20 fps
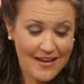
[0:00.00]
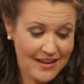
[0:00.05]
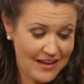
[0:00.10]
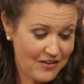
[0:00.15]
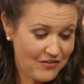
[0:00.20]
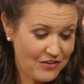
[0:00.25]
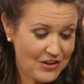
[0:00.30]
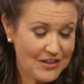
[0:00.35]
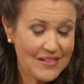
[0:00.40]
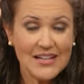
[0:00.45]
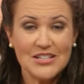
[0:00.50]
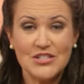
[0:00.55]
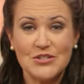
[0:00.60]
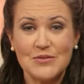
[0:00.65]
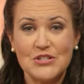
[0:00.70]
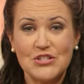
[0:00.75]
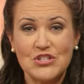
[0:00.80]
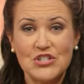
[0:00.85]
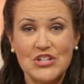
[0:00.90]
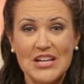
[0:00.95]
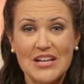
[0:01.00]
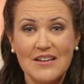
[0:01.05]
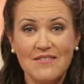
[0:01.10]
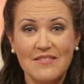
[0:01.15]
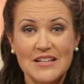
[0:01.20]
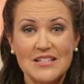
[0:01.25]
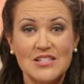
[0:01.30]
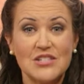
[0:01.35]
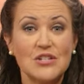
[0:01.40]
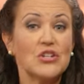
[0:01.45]
If you'd like to achieve
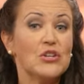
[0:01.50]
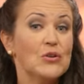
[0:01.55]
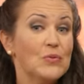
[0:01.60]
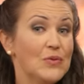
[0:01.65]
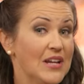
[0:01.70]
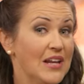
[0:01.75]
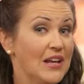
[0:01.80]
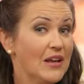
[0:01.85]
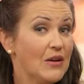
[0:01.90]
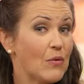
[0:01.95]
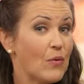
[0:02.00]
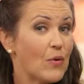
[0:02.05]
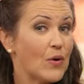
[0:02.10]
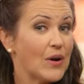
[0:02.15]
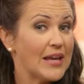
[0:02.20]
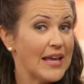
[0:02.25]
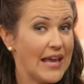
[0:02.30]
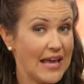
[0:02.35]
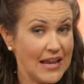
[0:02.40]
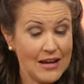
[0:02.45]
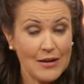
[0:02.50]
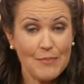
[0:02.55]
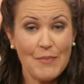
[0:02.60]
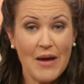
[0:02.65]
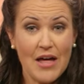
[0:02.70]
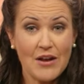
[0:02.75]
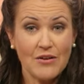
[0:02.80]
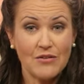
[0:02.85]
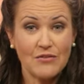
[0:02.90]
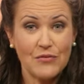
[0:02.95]
this unique organic
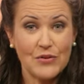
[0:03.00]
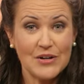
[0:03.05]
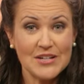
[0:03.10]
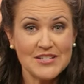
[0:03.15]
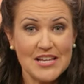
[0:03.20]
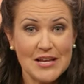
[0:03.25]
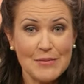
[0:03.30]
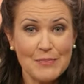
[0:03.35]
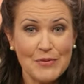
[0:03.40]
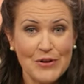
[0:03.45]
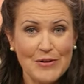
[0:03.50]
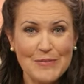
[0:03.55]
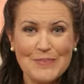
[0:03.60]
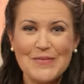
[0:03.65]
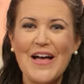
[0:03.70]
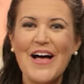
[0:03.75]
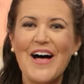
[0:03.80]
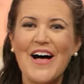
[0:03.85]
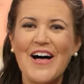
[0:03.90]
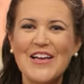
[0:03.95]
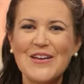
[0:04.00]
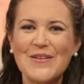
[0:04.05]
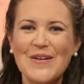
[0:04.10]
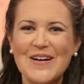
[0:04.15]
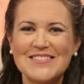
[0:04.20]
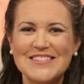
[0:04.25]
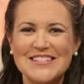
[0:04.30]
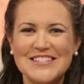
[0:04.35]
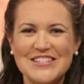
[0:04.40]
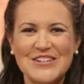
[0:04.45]
pattern, for example, all you
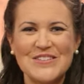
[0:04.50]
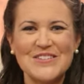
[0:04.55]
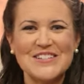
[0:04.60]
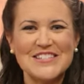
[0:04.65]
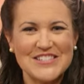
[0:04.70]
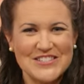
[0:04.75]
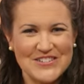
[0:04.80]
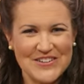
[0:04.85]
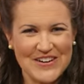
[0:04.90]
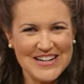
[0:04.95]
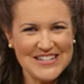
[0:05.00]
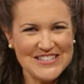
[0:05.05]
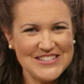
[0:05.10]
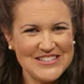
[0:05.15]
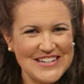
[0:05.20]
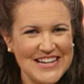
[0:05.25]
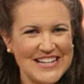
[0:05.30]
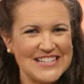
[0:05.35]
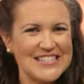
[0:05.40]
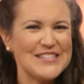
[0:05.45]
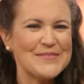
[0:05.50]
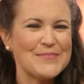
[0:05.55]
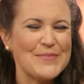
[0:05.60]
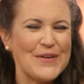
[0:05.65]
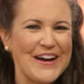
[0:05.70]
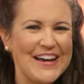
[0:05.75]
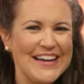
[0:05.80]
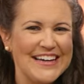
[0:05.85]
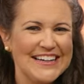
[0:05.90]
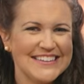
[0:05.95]
have to do is scrunch and
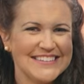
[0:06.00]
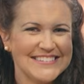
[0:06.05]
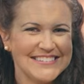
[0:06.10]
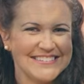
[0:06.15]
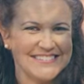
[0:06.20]
spray.